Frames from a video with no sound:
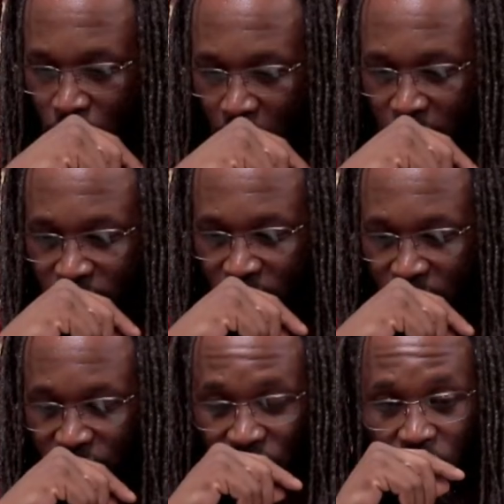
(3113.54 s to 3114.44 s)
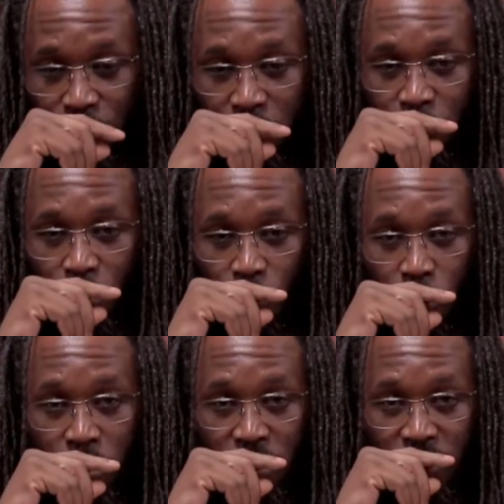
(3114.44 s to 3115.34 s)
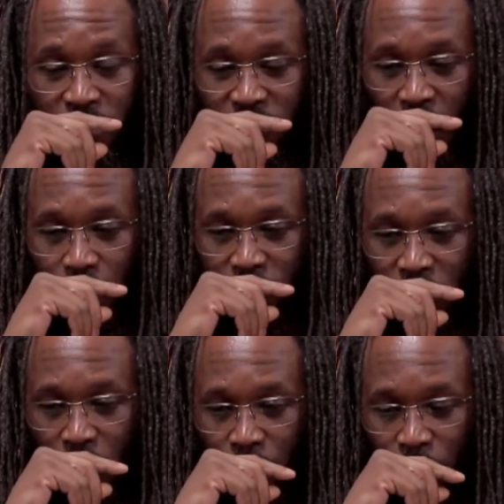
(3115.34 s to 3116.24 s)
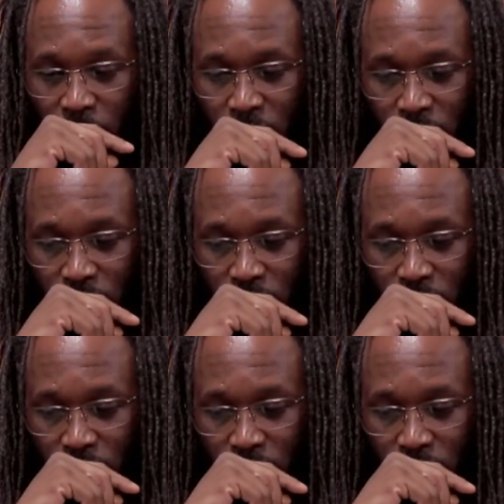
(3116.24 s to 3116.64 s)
And it said that she's going to be rewarded in the time to come, right?